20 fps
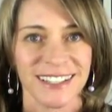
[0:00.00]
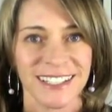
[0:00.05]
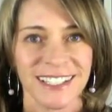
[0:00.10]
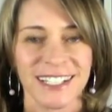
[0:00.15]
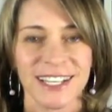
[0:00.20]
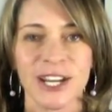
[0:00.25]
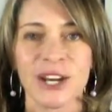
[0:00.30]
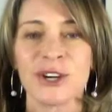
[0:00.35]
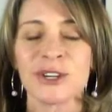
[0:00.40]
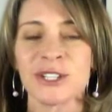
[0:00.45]

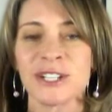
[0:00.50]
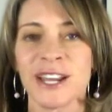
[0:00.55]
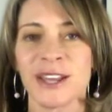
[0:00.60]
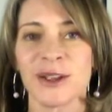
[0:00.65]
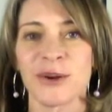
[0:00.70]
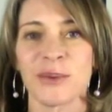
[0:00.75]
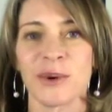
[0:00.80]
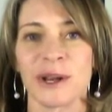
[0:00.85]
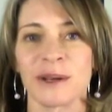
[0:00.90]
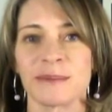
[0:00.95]
Here's another
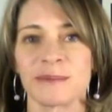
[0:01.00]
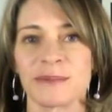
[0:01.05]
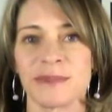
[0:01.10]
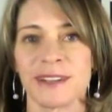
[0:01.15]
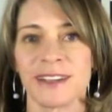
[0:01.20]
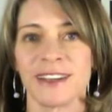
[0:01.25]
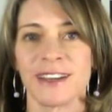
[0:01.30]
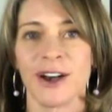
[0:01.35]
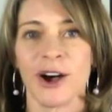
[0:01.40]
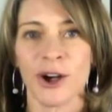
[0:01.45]
one,
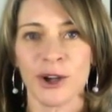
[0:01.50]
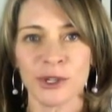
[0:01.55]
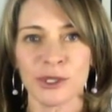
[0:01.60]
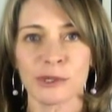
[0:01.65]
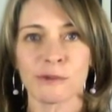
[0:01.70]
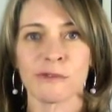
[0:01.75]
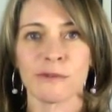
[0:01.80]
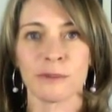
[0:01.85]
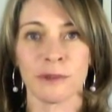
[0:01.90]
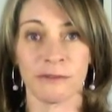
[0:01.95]
also
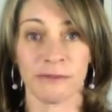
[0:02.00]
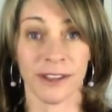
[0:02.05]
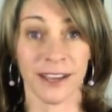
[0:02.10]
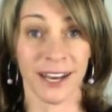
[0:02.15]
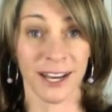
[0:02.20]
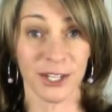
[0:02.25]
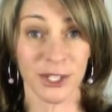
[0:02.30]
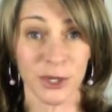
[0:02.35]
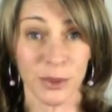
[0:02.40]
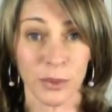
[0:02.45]
from the
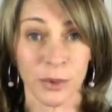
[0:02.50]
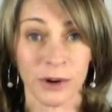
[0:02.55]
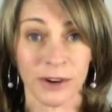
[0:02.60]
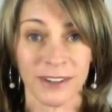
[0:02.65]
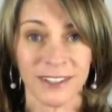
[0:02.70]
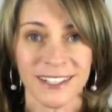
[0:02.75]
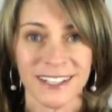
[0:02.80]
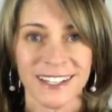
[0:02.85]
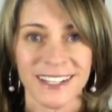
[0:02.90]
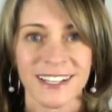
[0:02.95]
financial
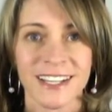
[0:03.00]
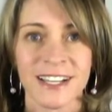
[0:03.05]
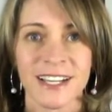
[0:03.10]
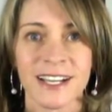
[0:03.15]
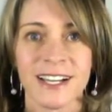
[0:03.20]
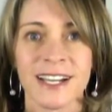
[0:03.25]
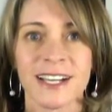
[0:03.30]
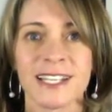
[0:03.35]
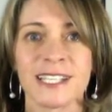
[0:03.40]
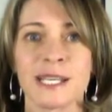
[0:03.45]
world.
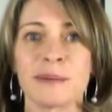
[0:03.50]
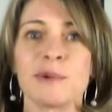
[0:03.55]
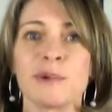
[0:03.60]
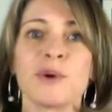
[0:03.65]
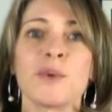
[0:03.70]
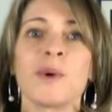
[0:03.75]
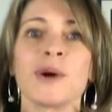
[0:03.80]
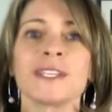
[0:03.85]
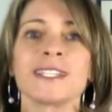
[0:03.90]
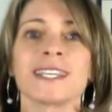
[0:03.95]
Someone
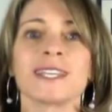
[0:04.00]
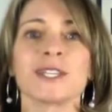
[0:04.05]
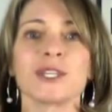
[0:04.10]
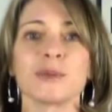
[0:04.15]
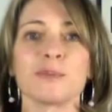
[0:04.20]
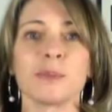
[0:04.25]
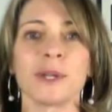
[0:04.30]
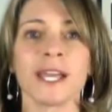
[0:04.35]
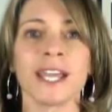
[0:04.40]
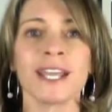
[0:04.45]
once
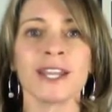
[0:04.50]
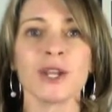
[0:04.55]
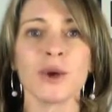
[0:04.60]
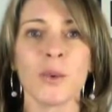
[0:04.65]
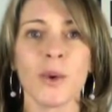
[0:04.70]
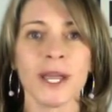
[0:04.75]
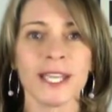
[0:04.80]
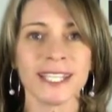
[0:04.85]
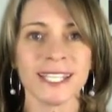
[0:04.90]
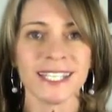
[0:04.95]
explained the
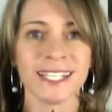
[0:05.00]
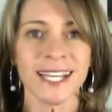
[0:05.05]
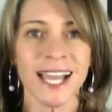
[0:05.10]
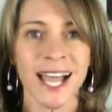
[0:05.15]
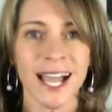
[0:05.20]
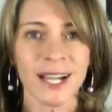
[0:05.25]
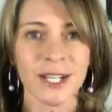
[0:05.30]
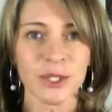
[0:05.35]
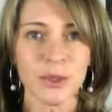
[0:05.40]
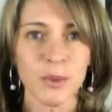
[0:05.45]
way
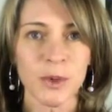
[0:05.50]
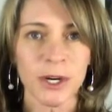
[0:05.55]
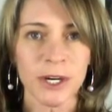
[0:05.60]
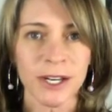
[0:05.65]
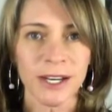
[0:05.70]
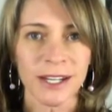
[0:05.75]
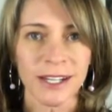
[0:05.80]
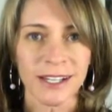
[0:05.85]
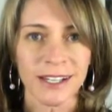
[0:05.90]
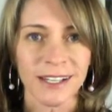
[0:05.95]
stocks
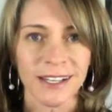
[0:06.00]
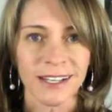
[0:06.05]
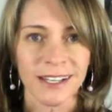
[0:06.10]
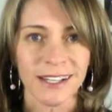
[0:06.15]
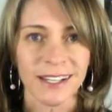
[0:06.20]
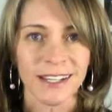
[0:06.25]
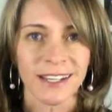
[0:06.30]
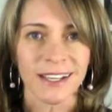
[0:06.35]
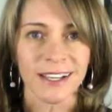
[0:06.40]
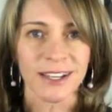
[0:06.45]
work,
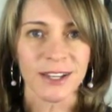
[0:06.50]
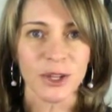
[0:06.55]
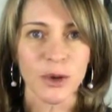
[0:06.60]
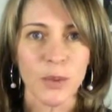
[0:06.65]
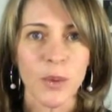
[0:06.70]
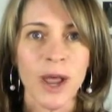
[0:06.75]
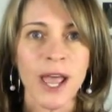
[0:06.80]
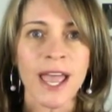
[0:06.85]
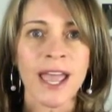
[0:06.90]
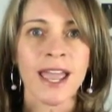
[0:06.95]
the
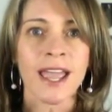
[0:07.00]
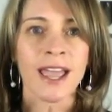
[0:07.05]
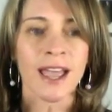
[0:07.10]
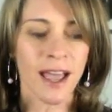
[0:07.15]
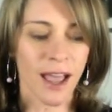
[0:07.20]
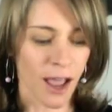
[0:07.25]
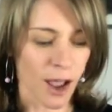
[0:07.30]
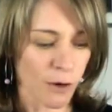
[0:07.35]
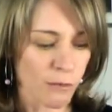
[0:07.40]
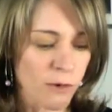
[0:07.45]
way
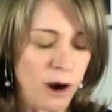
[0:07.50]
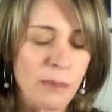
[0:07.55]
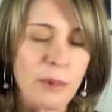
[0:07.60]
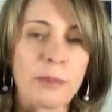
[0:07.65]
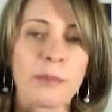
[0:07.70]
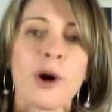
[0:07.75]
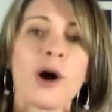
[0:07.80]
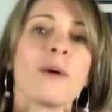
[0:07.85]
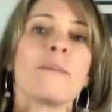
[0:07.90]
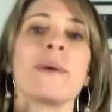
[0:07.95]
a rubber
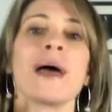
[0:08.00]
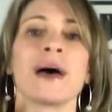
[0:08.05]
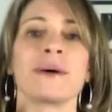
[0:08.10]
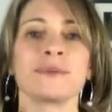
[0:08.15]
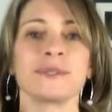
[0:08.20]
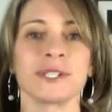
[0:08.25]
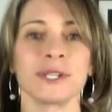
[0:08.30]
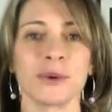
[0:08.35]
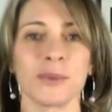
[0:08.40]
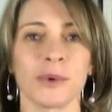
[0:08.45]
ball
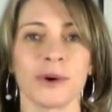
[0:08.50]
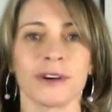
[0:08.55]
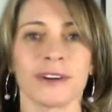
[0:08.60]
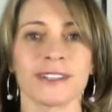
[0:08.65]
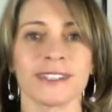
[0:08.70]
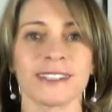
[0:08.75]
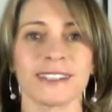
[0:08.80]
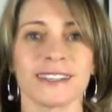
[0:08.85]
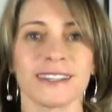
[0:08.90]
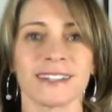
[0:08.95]
bouncing
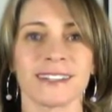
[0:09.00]
works.